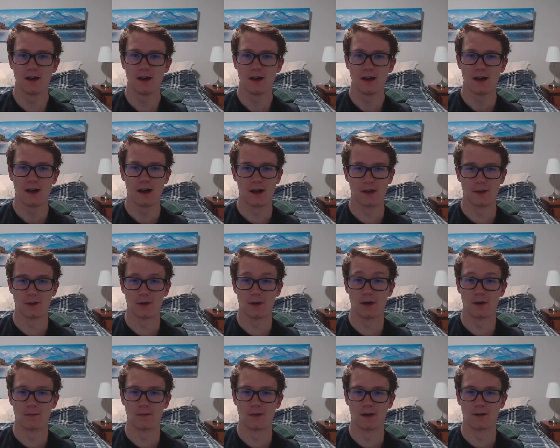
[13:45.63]
I
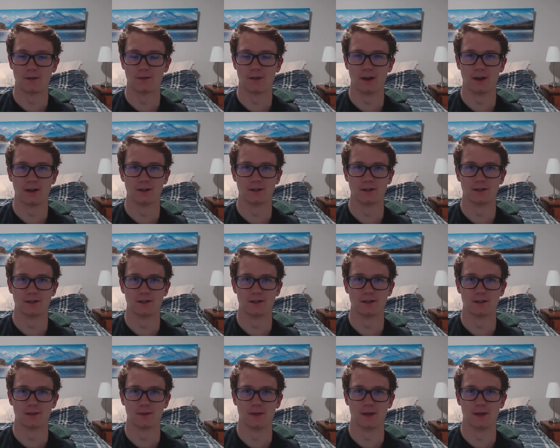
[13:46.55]
thought my file
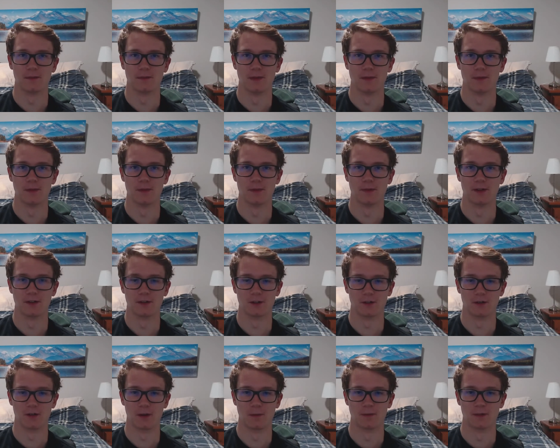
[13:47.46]
system had maybe been
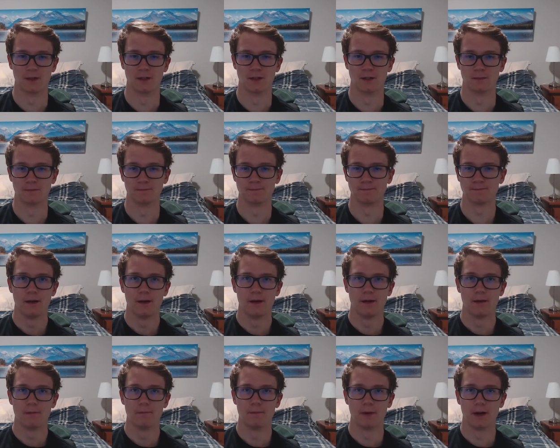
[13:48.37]
corrupted.
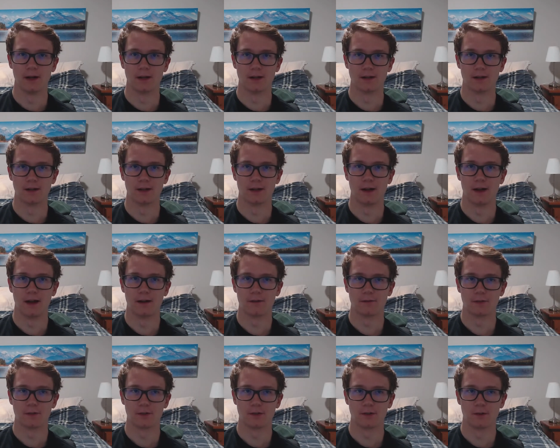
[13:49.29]
But
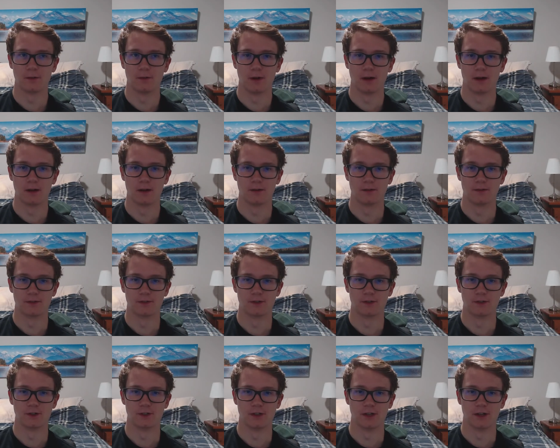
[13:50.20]
after a little while of
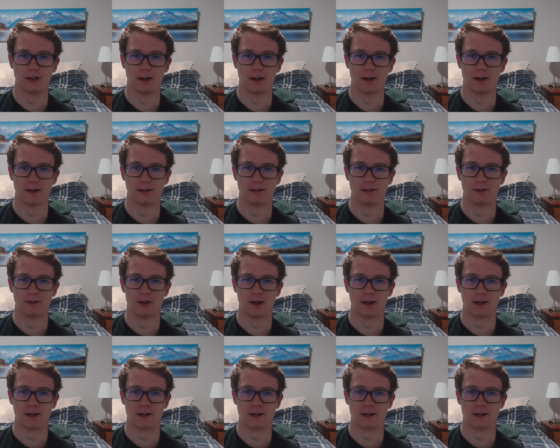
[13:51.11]
searching, I did
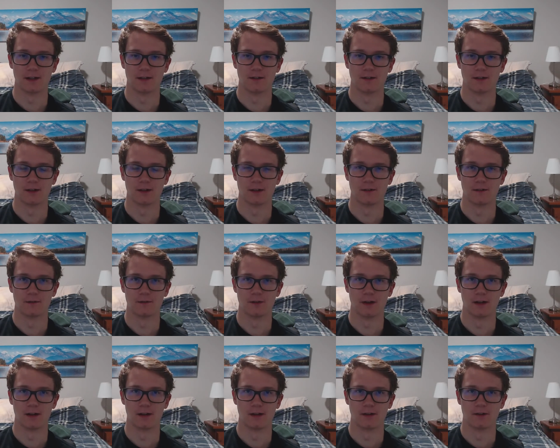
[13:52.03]
track it down and
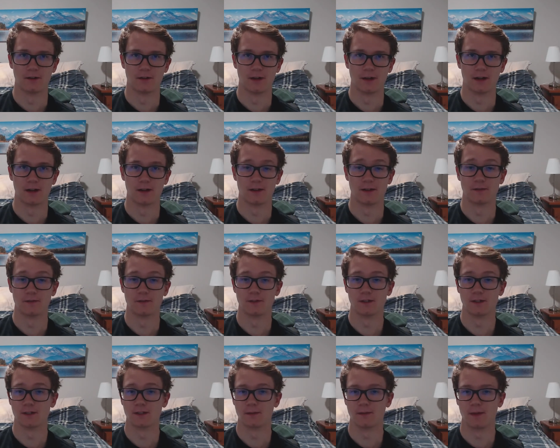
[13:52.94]
find out that the
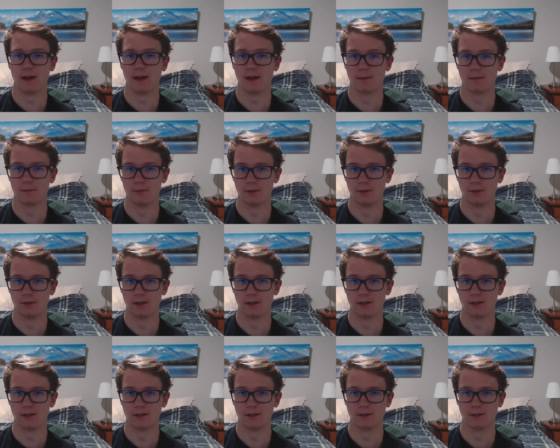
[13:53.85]
system had
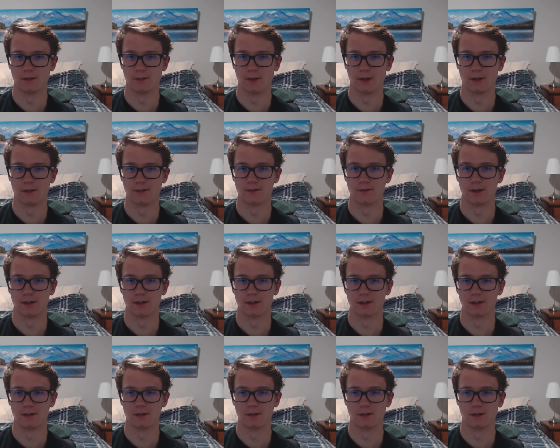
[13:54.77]
booted, despite the fact
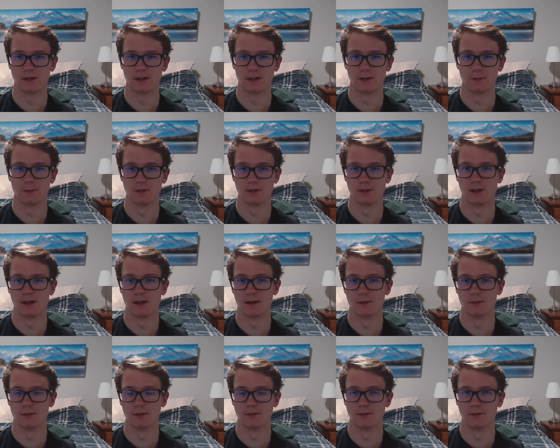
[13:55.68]
that it looked like it was not
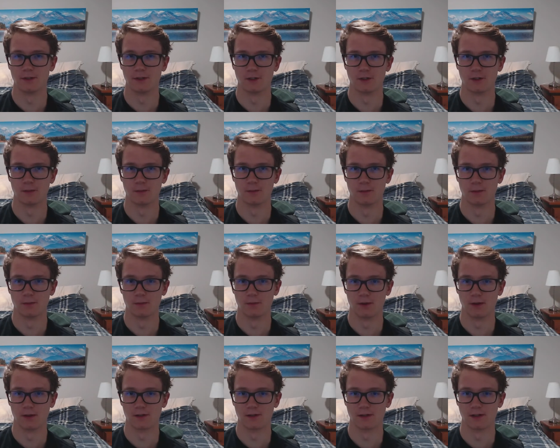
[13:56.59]
able to finish the boot
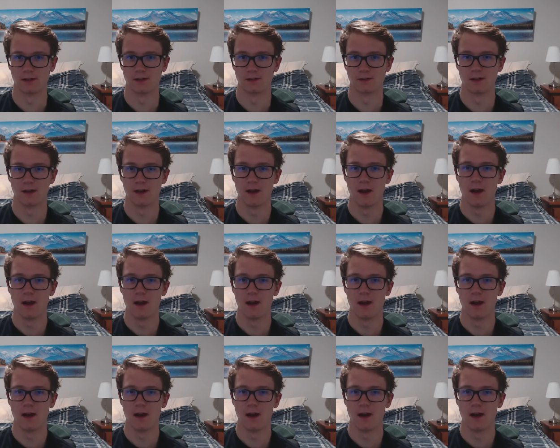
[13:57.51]
process.